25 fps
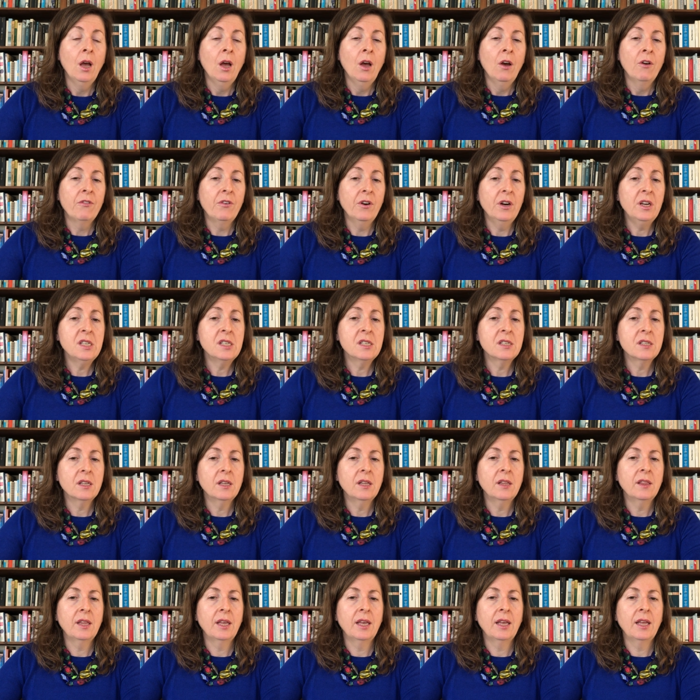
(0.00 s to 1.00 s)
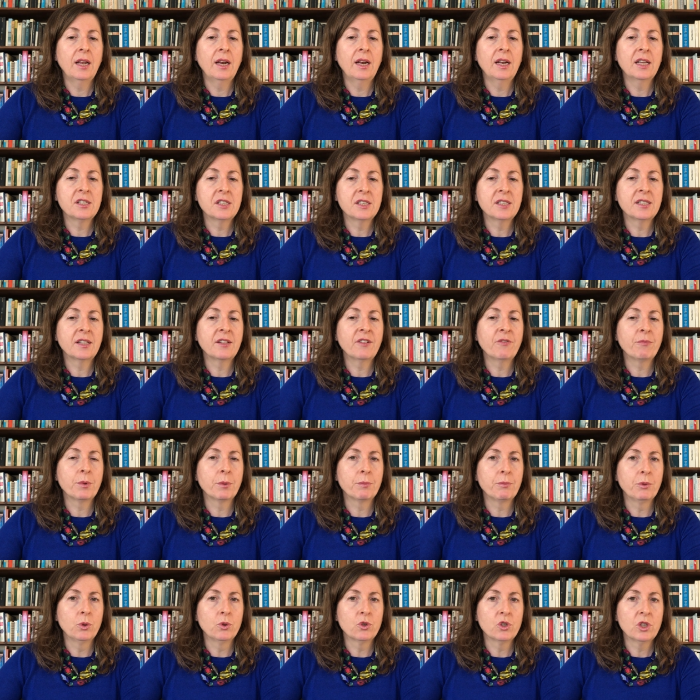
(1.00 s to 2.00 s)
First, the legislative
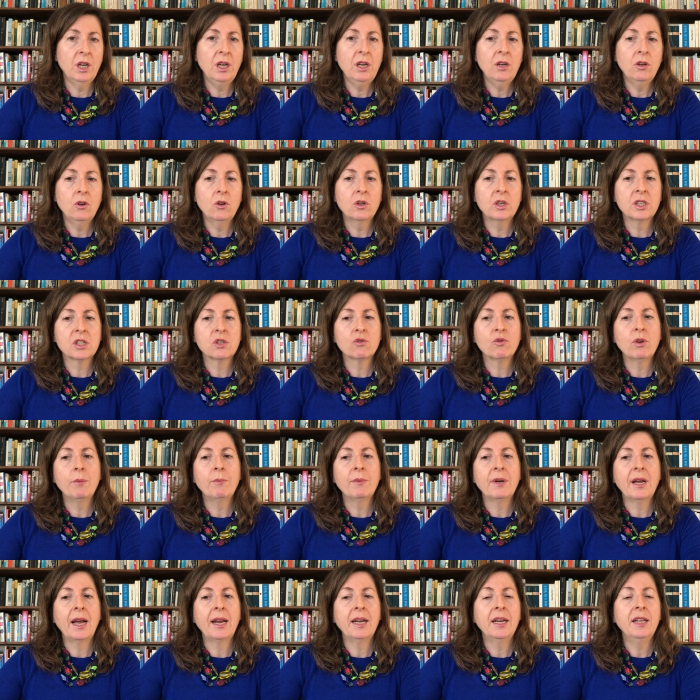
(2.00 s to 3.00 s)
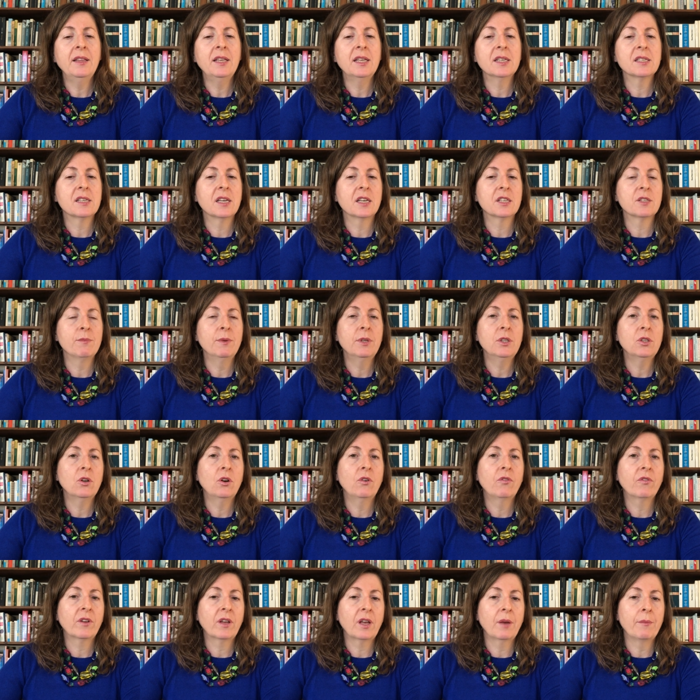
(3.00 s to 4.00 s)
proposal on streamlining the assessment
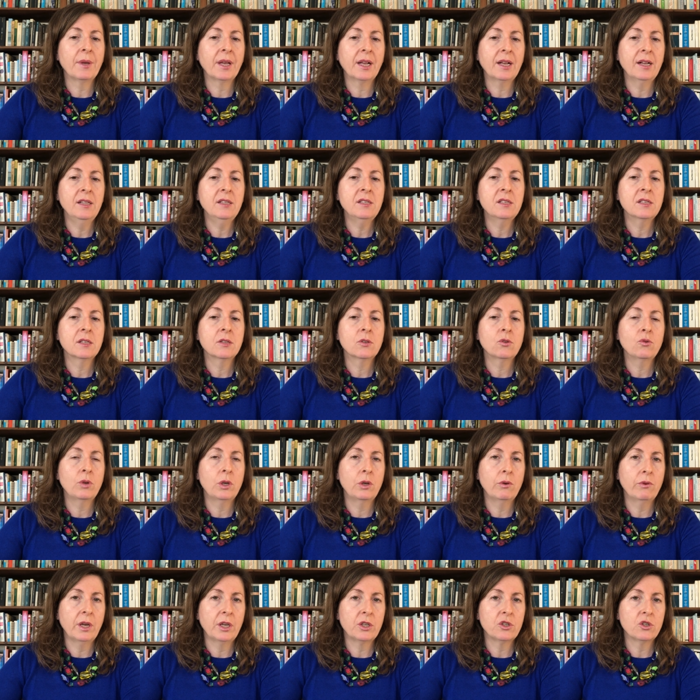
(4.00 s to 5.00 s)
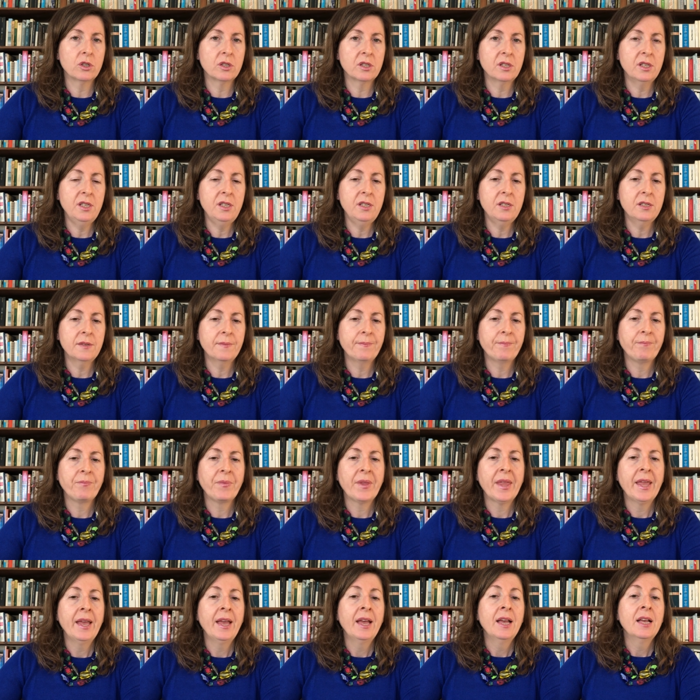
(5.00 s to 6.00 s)
of chemicals to EU agencies.
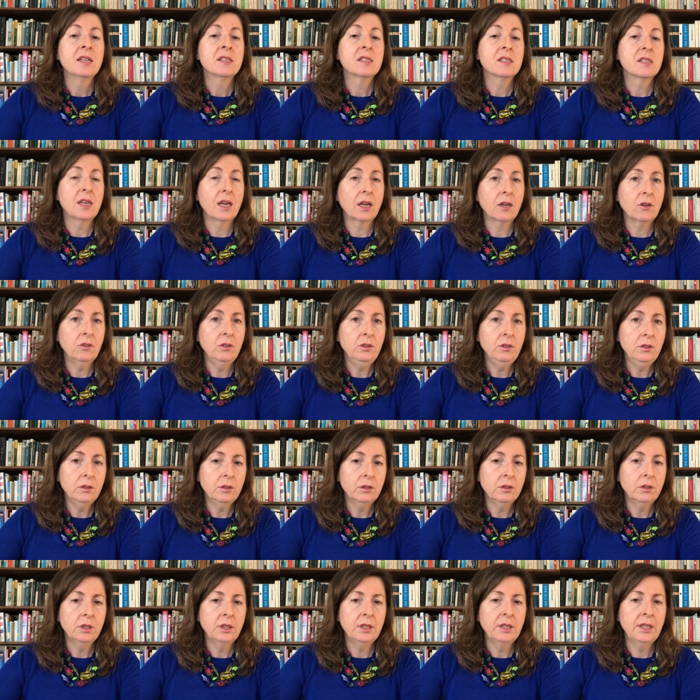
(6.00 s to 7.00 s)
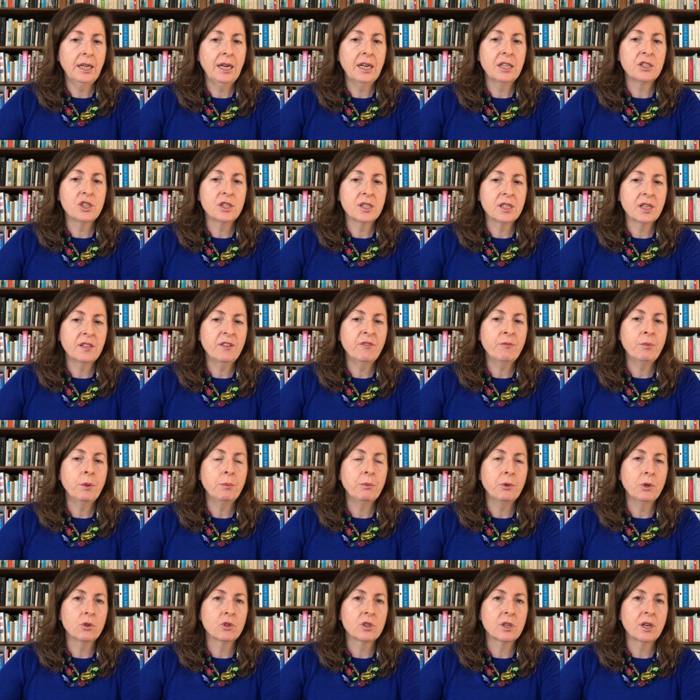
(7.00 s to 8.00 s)
Second, the legislative
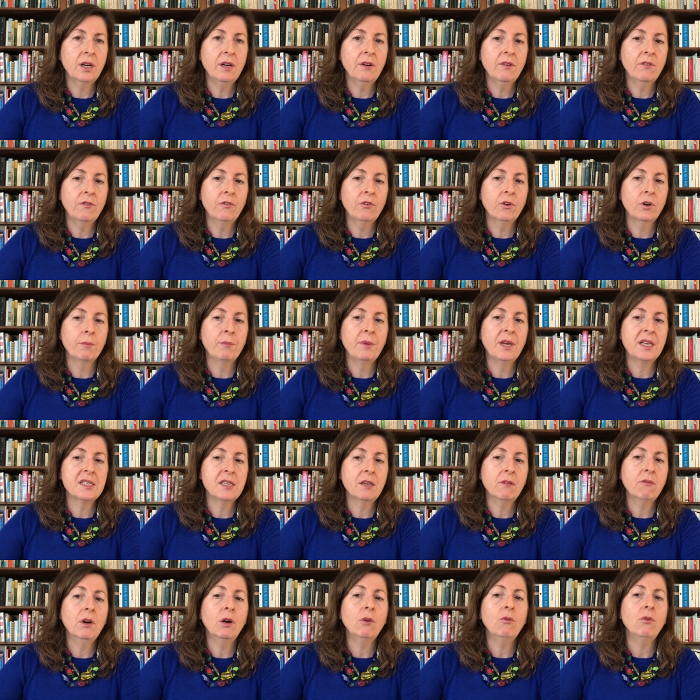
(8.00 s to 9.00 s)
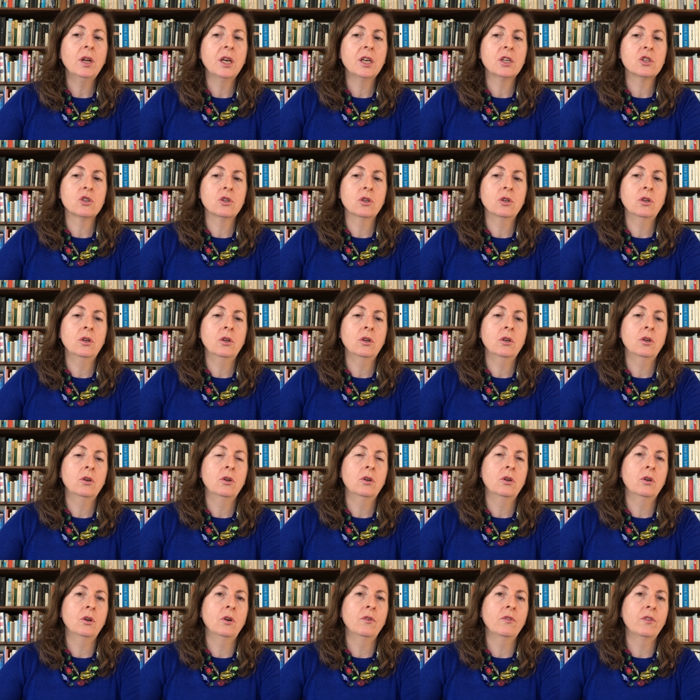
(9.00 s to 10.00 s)
proposal for a basic regulation
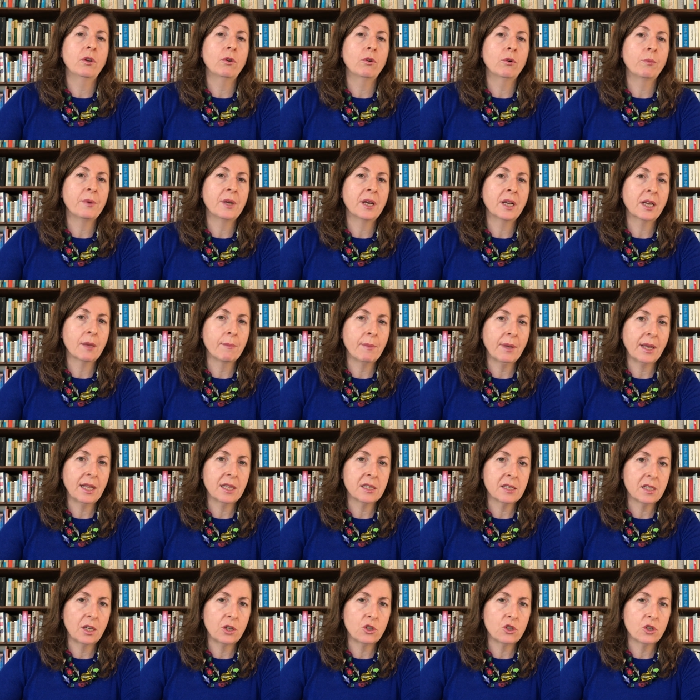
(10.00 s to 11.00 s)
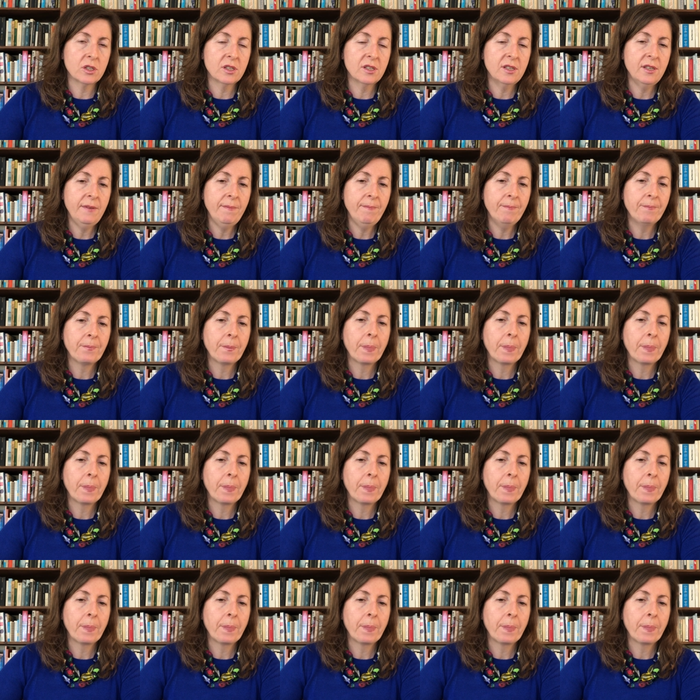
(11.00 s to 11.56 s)
of the European Chemicals Agency.